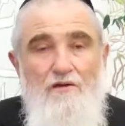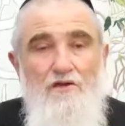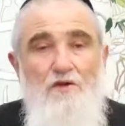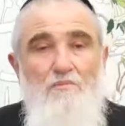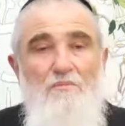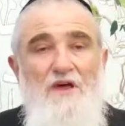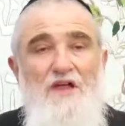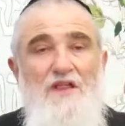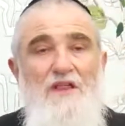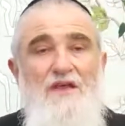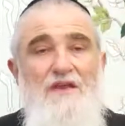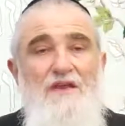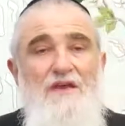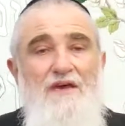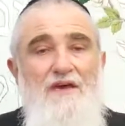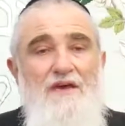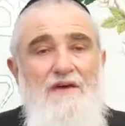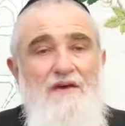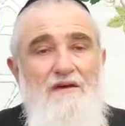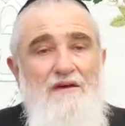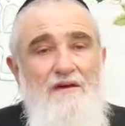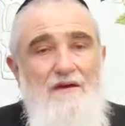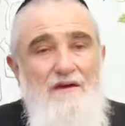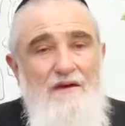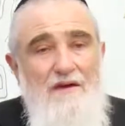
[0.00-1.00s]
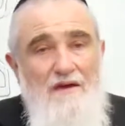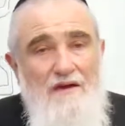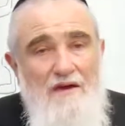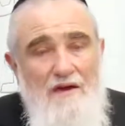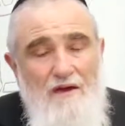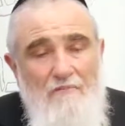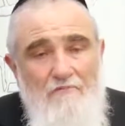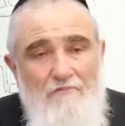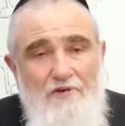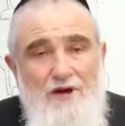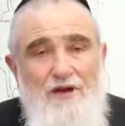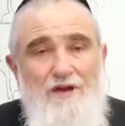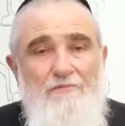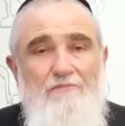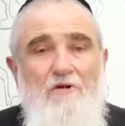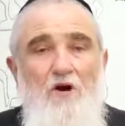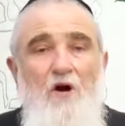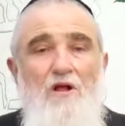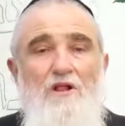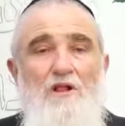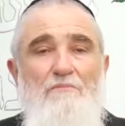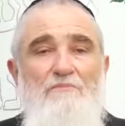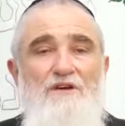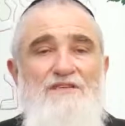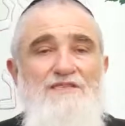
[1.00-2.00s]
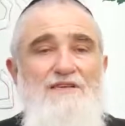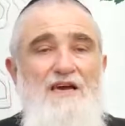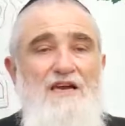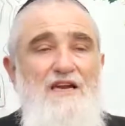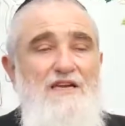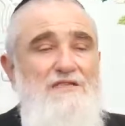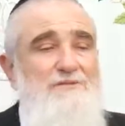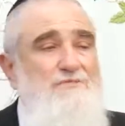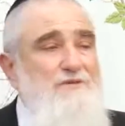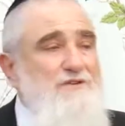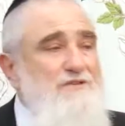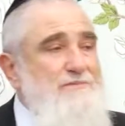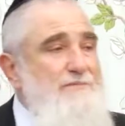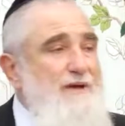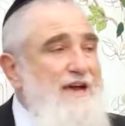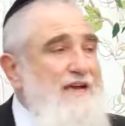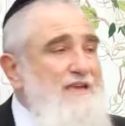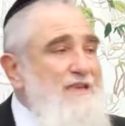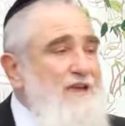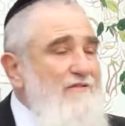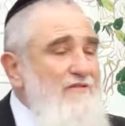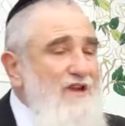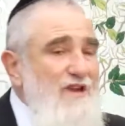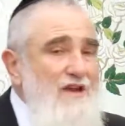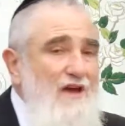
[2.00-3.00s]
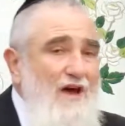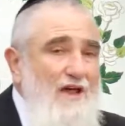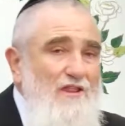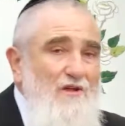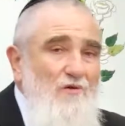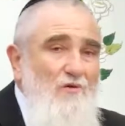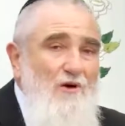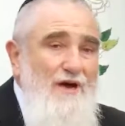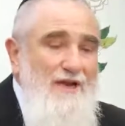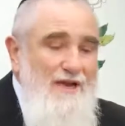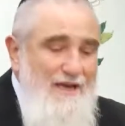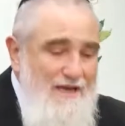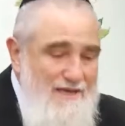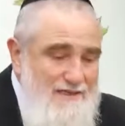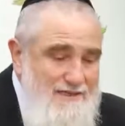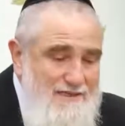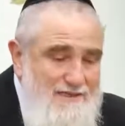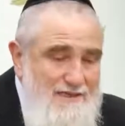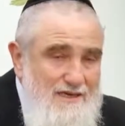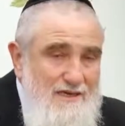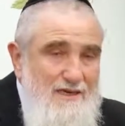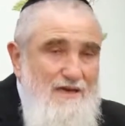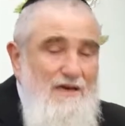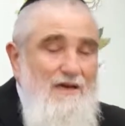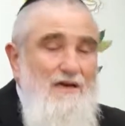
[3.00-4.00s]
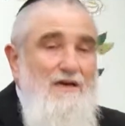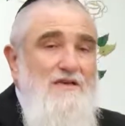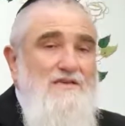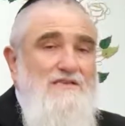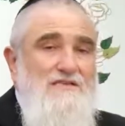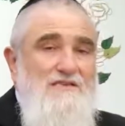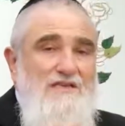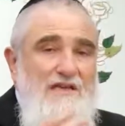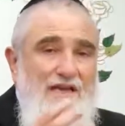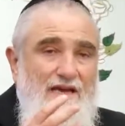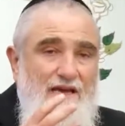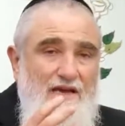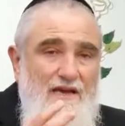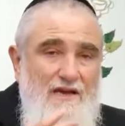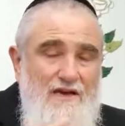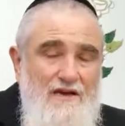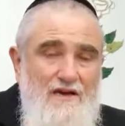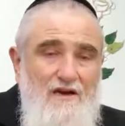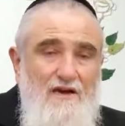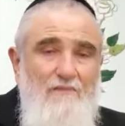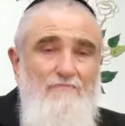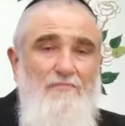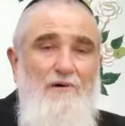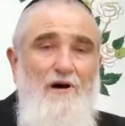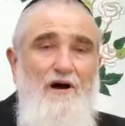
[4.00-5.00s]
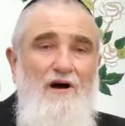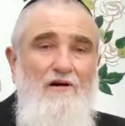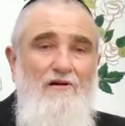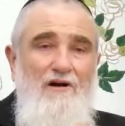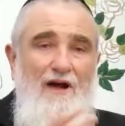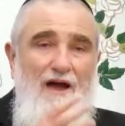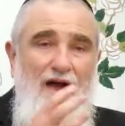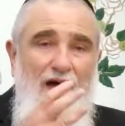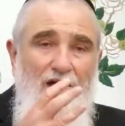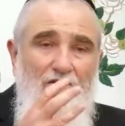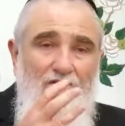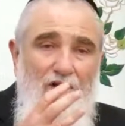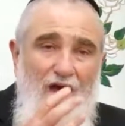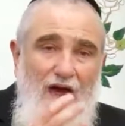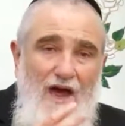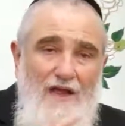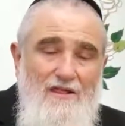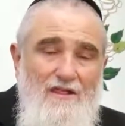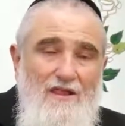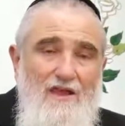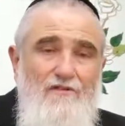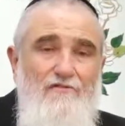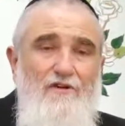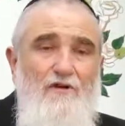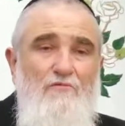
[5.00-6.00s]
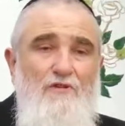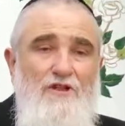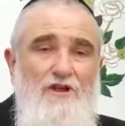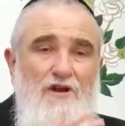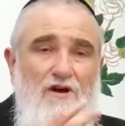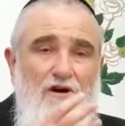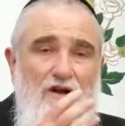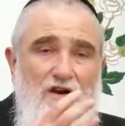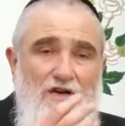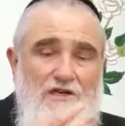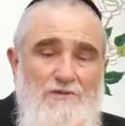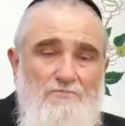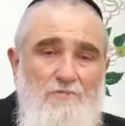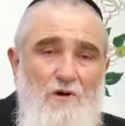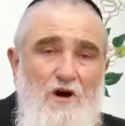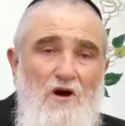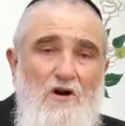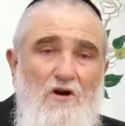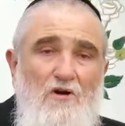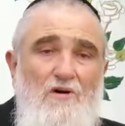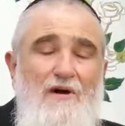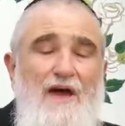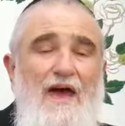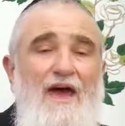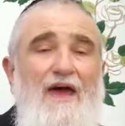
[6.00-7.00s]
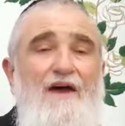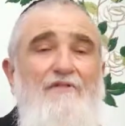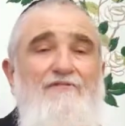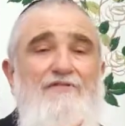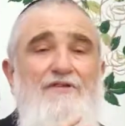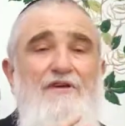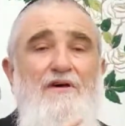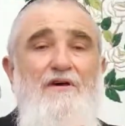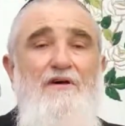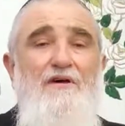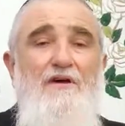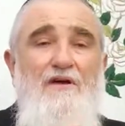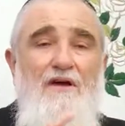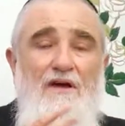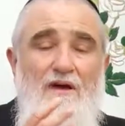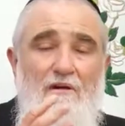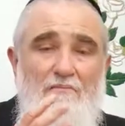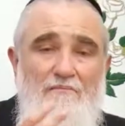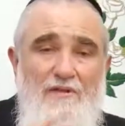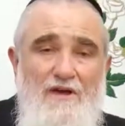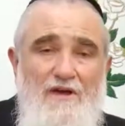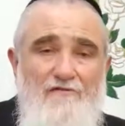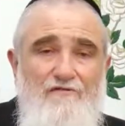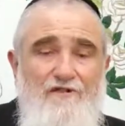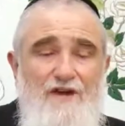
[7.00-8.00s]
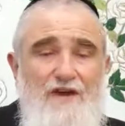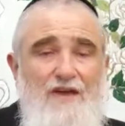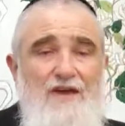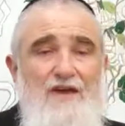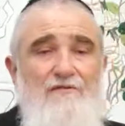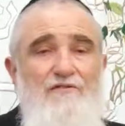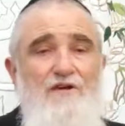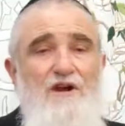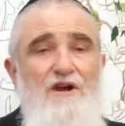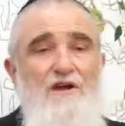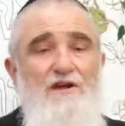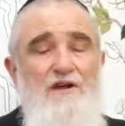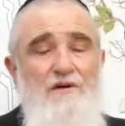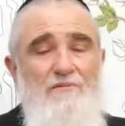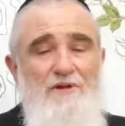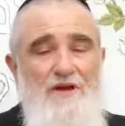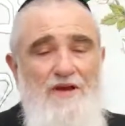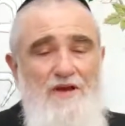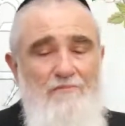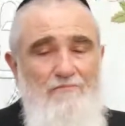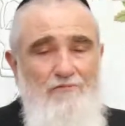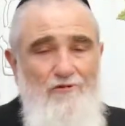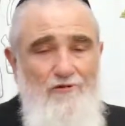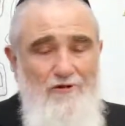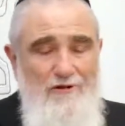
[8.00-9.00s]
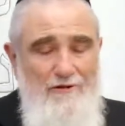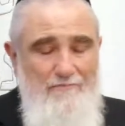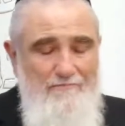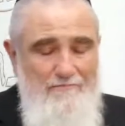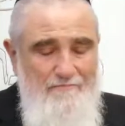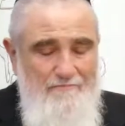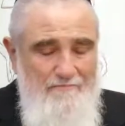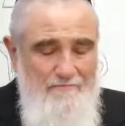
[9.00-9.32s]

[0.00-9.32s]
Humility, putting Olam Hazen in its perspective, and the other one is Slich and Kapara and, and living with a Kaddish Baruch Hu after being forgiven on Yom Kippur.